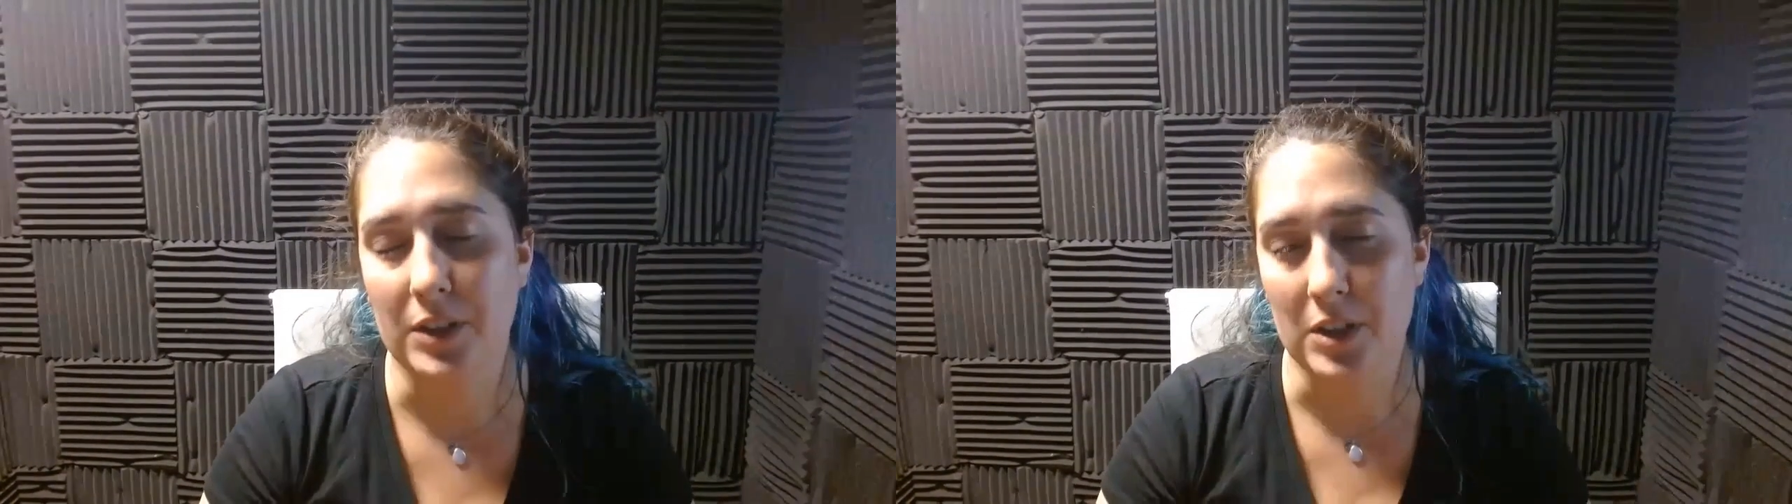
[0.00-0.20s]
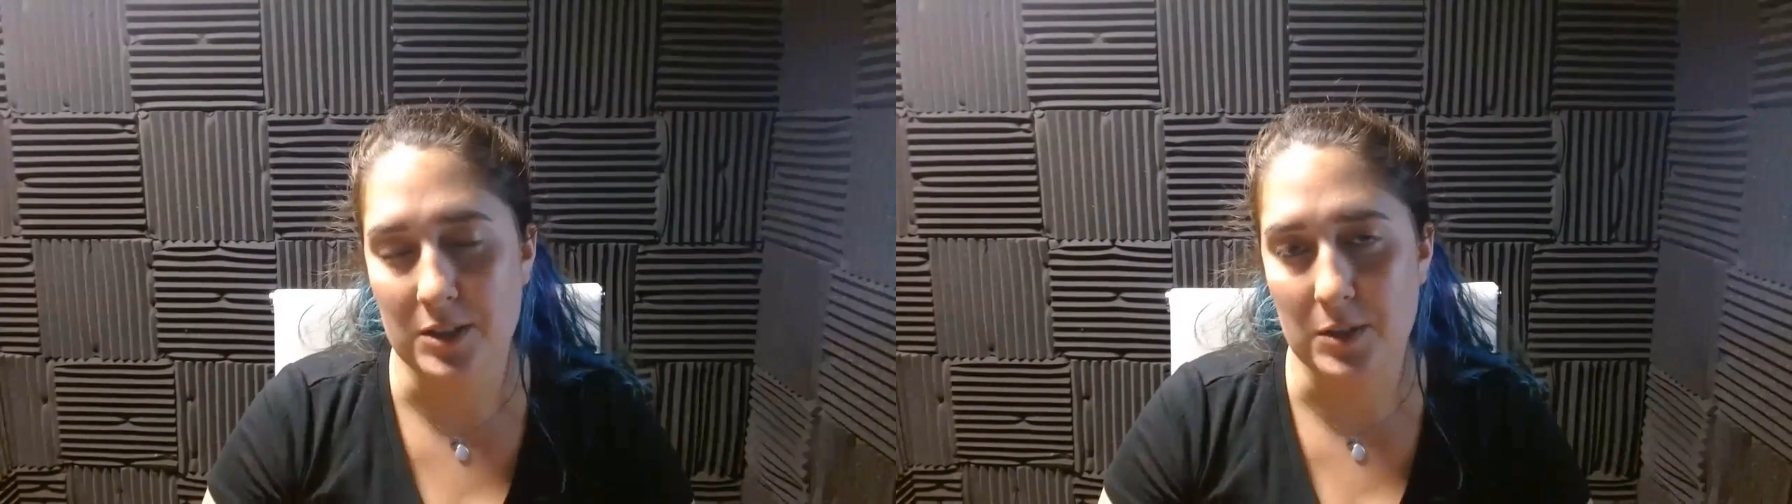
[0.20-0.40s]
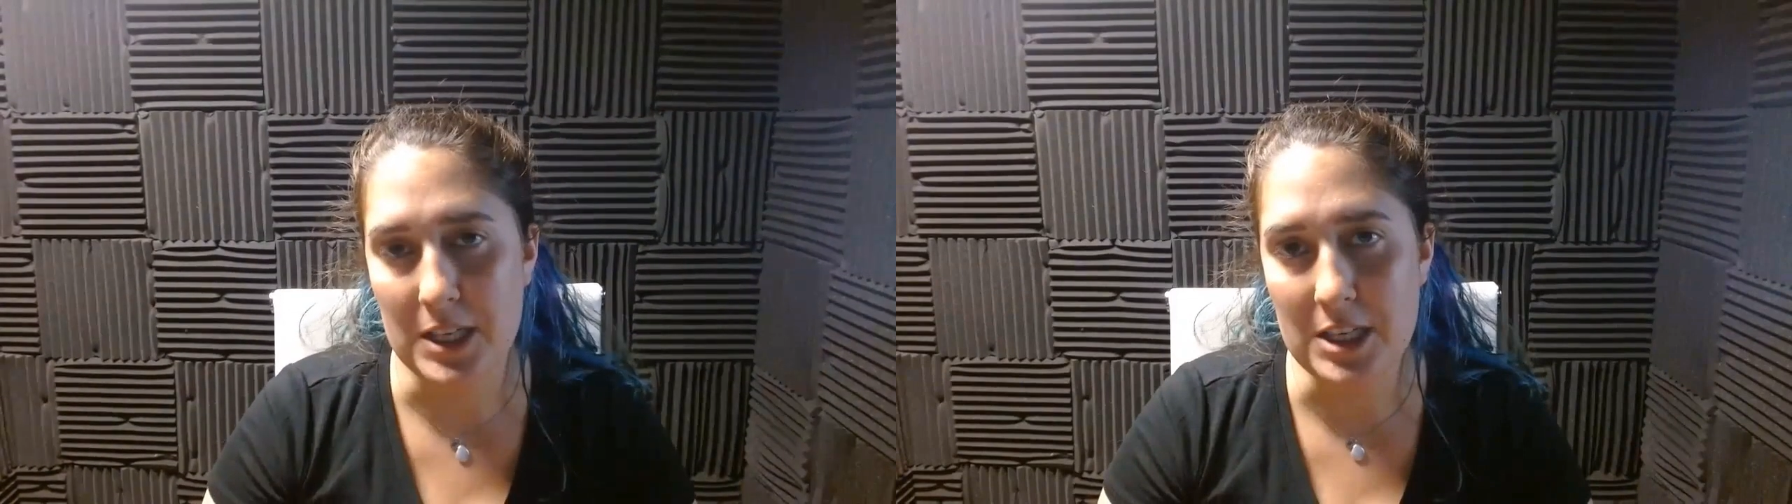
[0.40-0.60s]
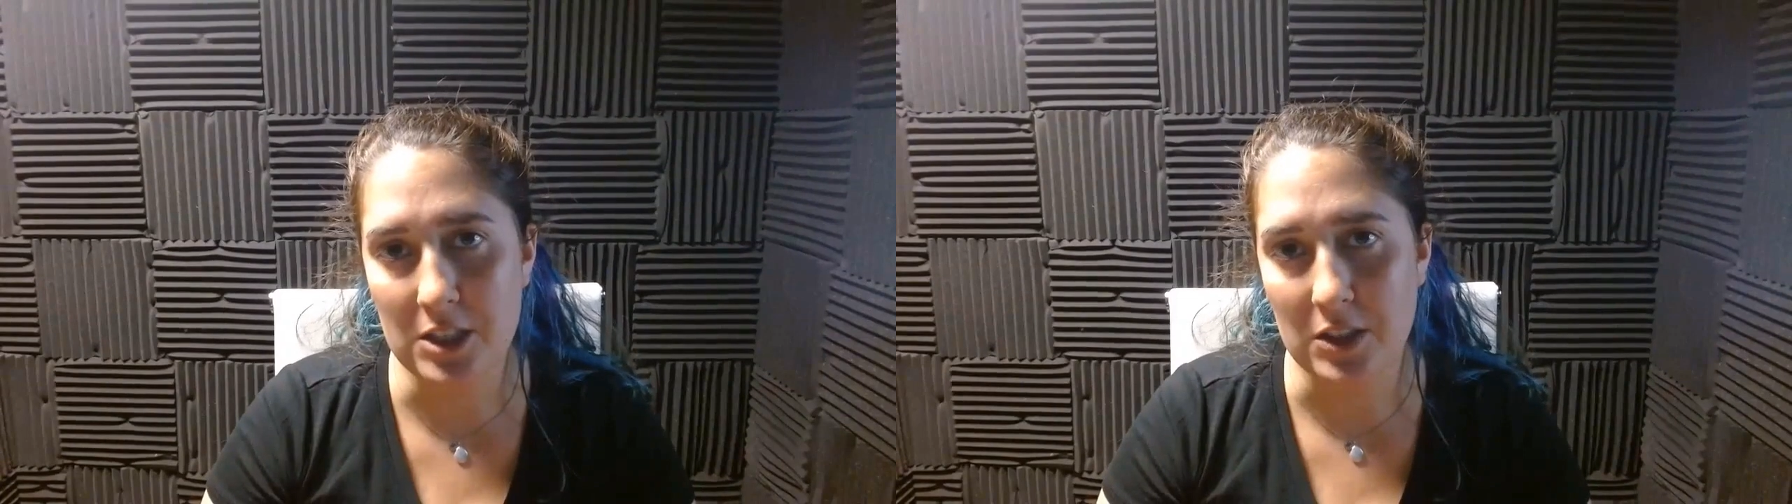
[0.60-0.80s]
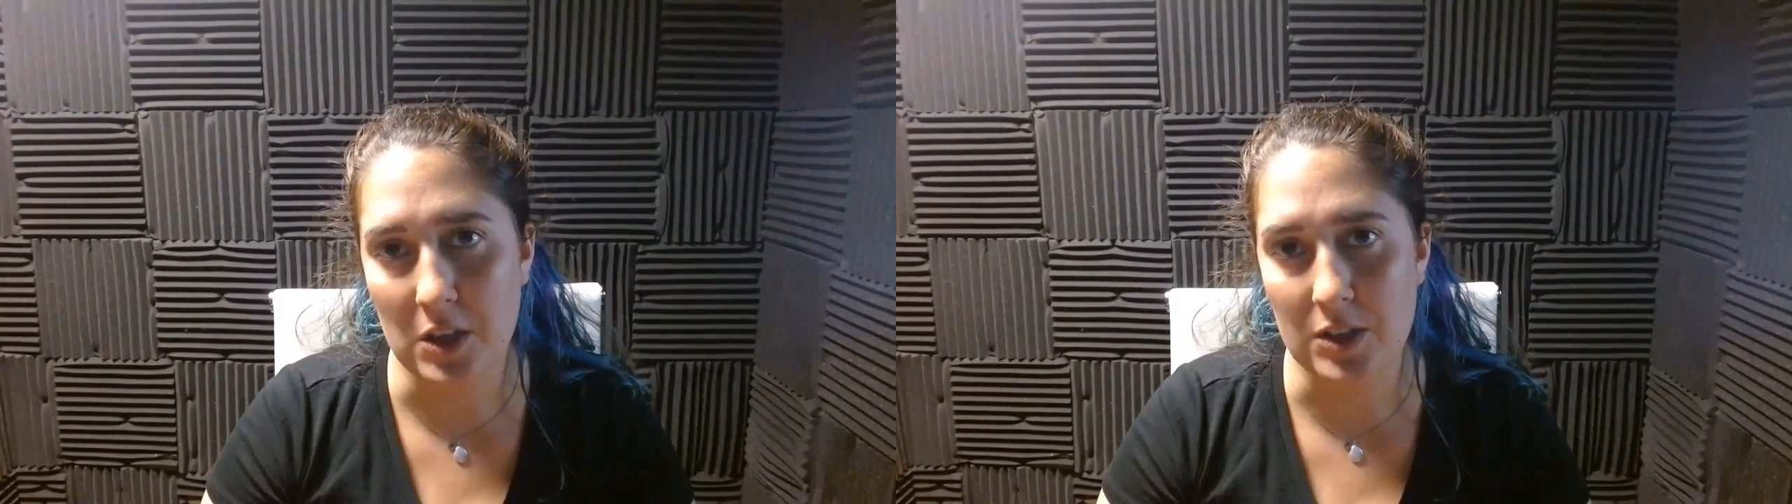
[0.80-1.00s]

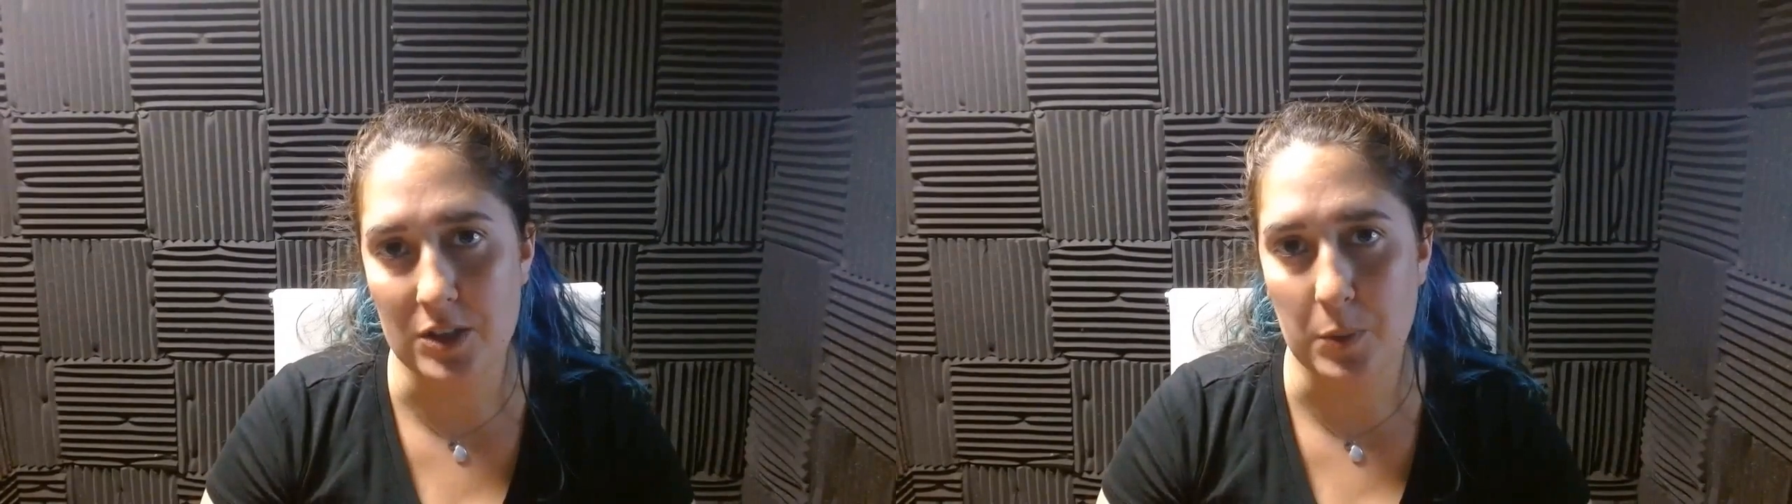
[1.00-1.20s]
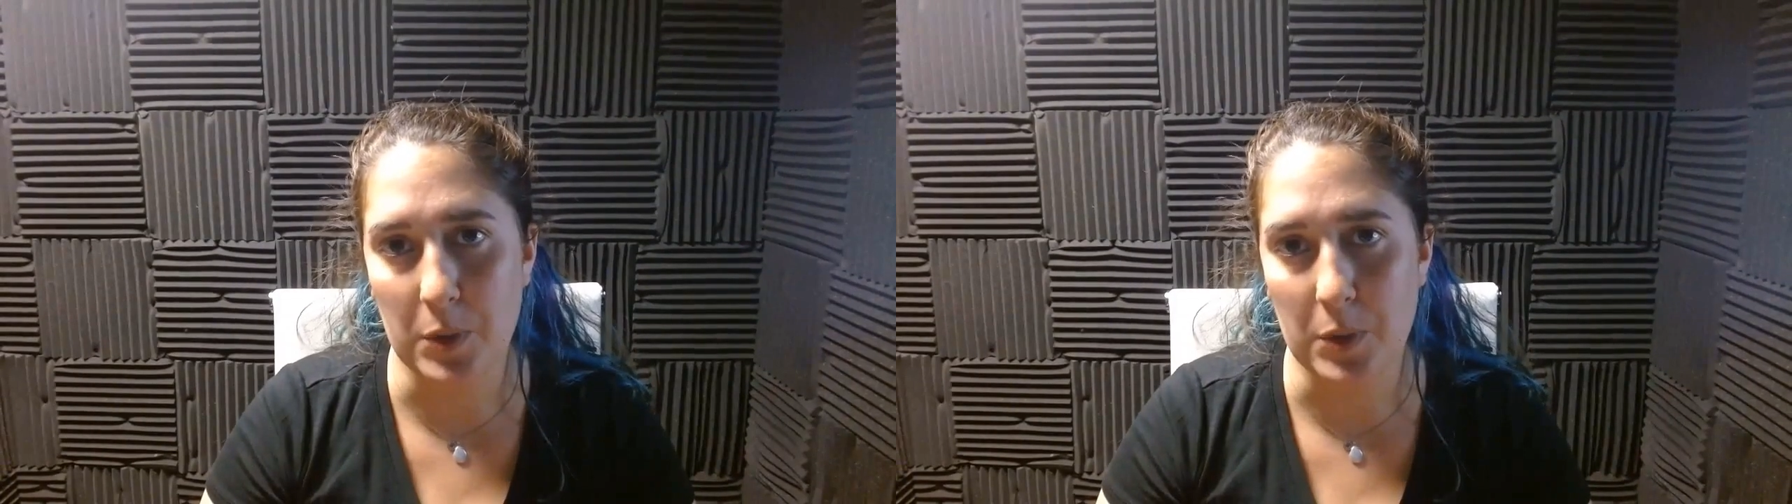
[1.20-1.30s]
consultation calls